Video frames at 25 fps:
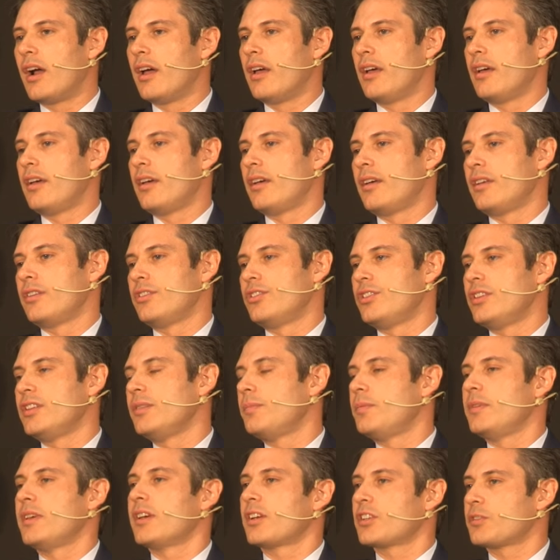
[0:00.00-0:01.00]

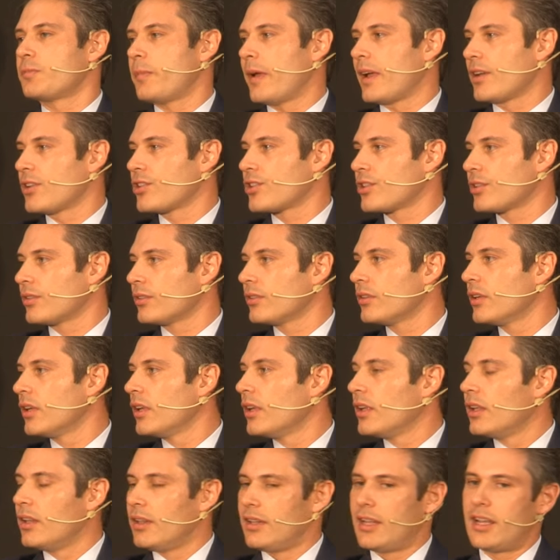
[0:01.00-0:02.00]
GDP expansion.
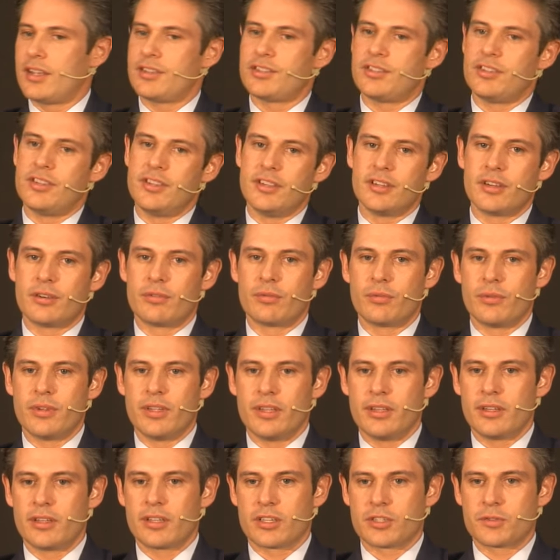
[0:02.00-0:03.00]
Last year
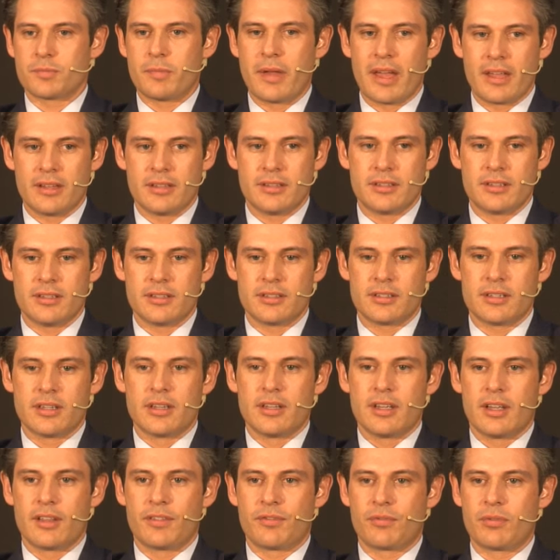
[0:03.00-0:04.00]
we expanded
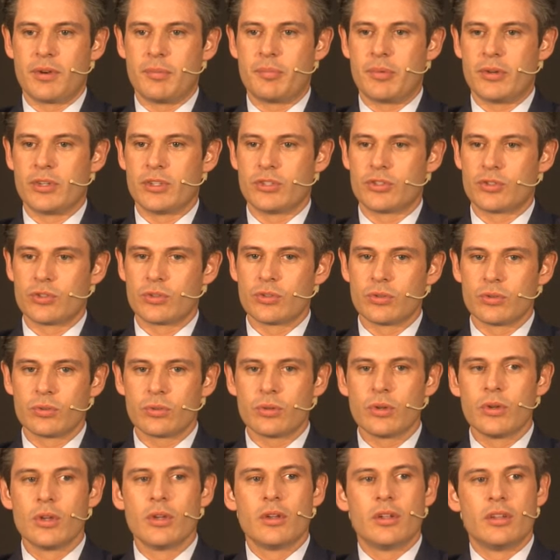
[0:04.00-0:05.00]
at
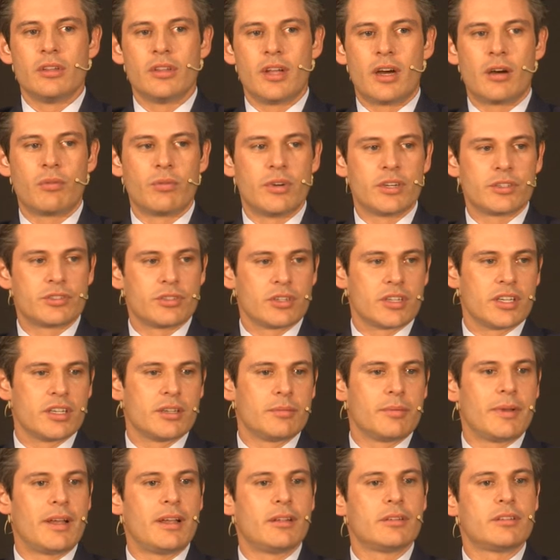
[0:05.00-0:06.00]
3.2. Now we're
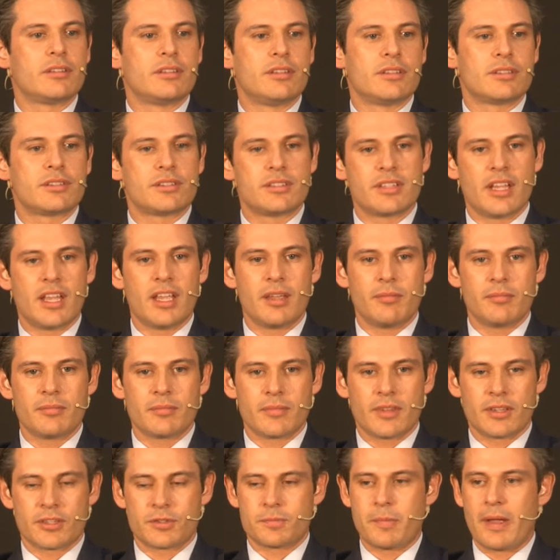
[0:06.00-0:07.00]
talking about the
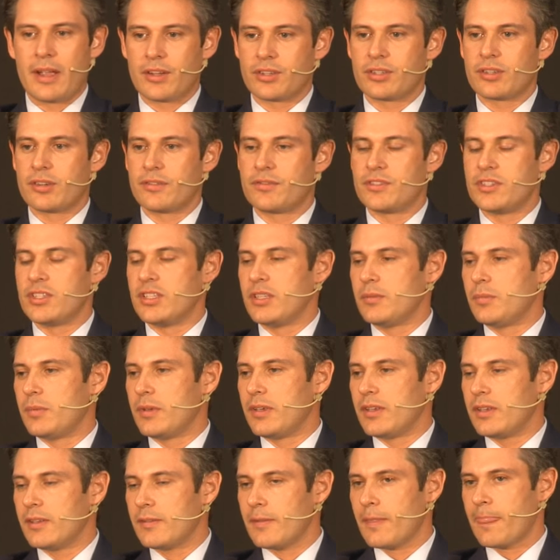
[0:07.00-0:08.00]
same expansion of
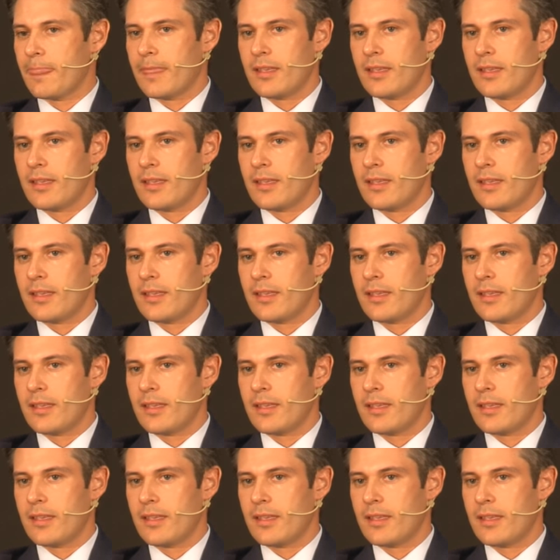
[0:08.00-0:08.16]
GDP